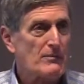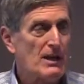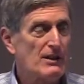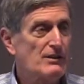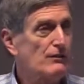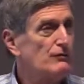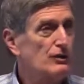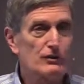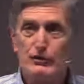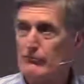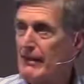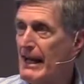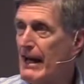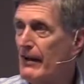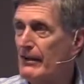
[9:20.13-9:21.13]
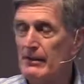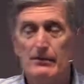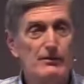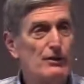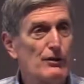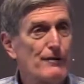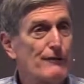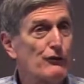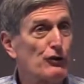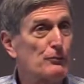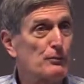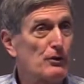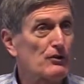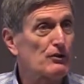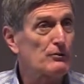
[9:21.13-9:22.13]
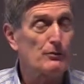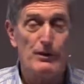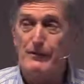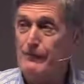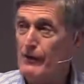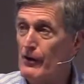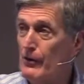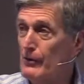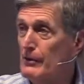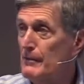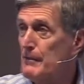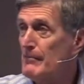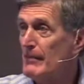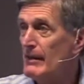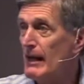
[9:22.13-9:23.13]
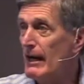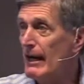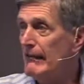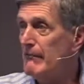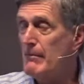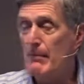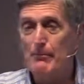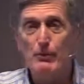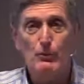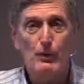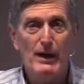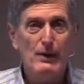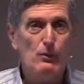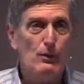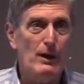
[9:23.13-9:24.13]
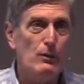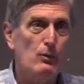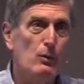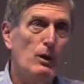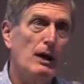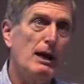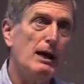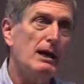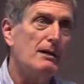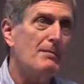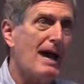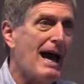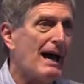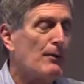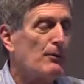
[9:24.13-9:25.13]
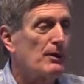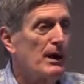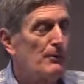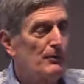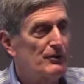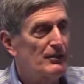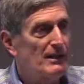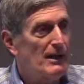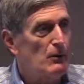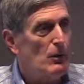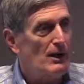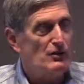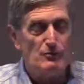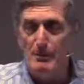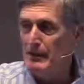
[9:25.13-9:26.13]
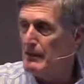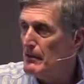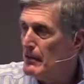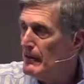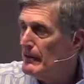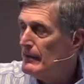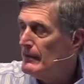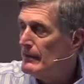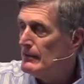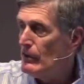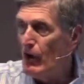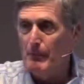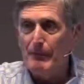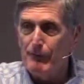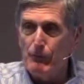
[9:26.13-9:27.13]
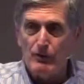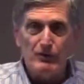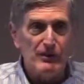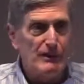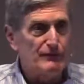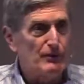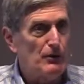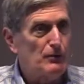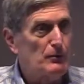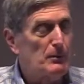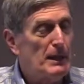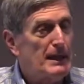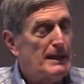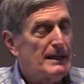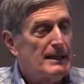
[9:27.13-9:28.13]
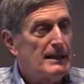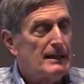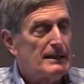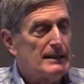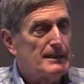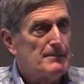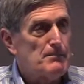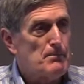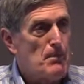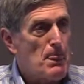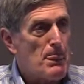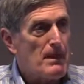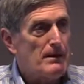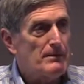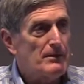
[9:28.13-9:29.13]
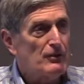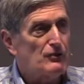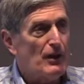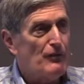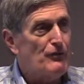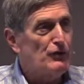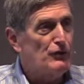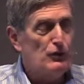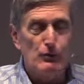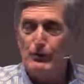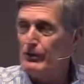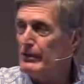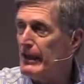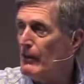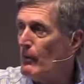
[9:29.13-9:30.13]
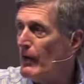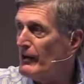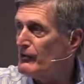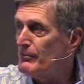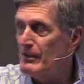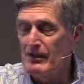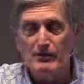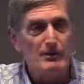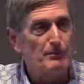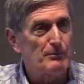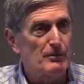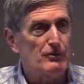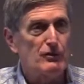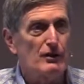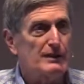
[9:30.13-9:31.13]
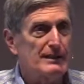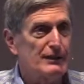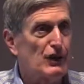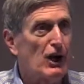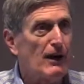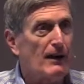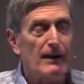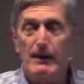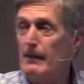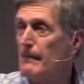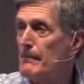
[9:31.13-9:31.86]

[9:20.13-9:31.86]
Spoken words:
you've looked around and you're the first person with a phone. I remember way, way, way back when I was a night watchman, long before cell phones, but there's nothing to do when you're a night watchman except just look at the dark.